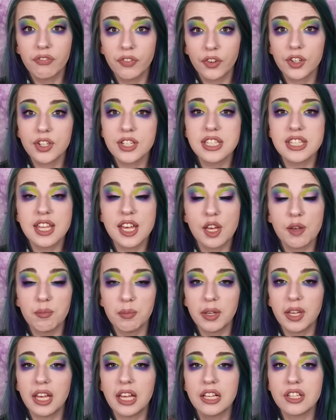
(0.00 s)
First thing
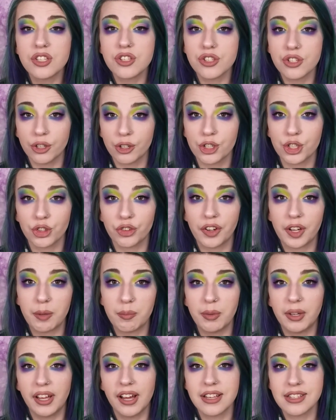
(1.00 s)
being
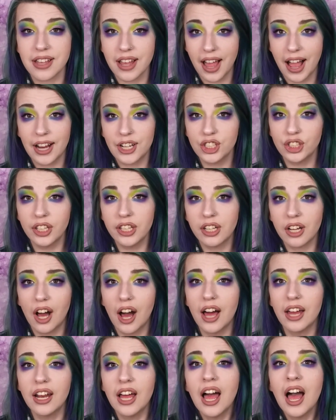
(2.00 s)
surgery, because I actually
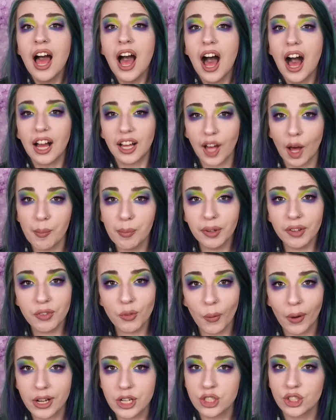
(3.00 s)
got a couple
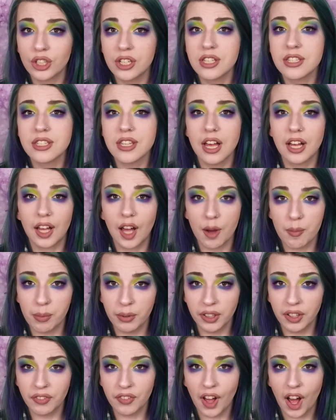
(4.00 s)
of questions, a
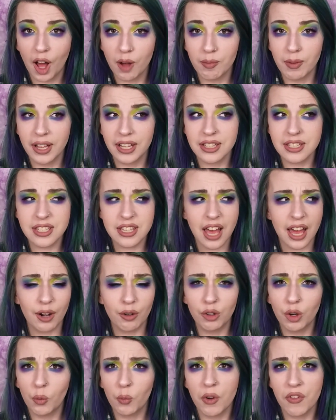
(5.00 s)
couple of comments. I
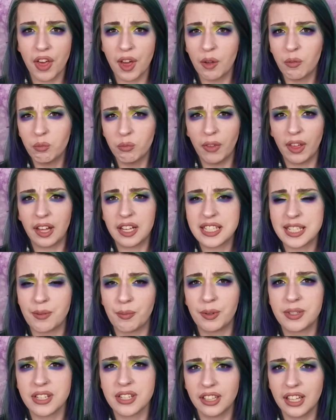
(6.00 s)
don't know where they, like
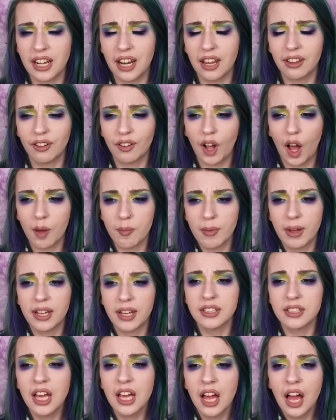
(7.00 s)
someone deleted their
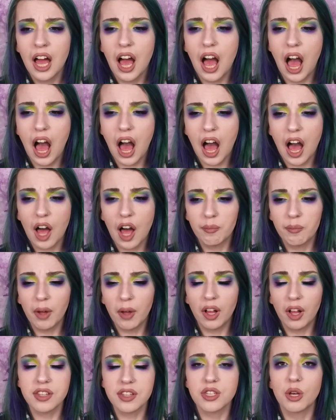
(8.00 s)
comment.
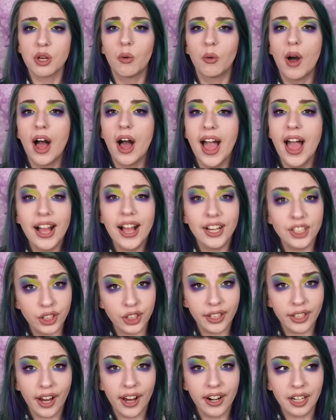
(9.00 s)
Also, I
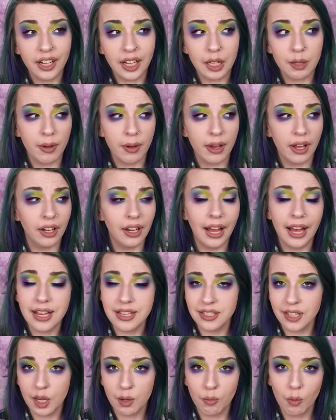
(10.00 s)
actually got an email
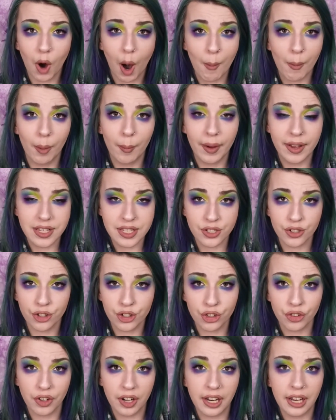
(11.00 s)
asking more about my
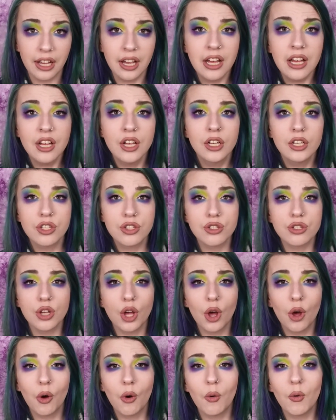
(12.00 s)
surgery.
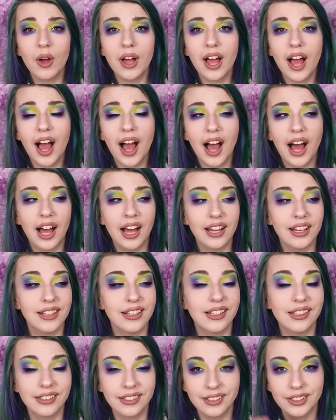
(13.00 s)
So
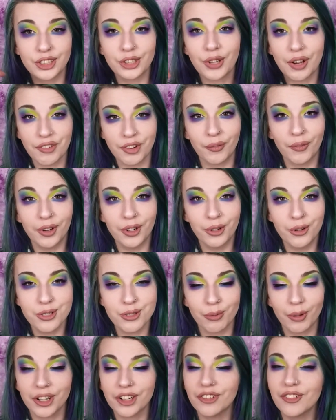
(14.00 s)
to everyone
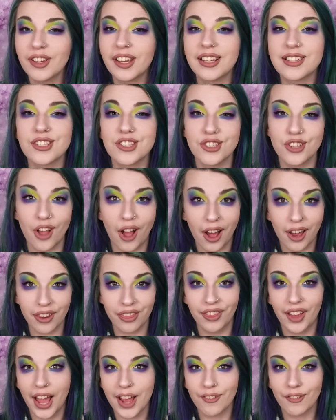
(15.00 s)
who's wondering, it's
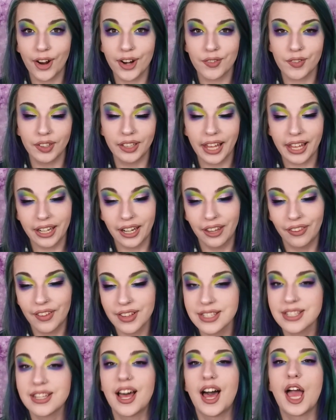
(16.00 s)
not thyroid related
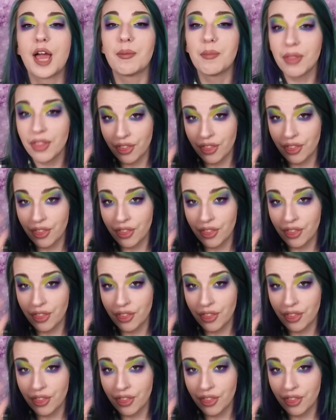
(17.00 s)
this time.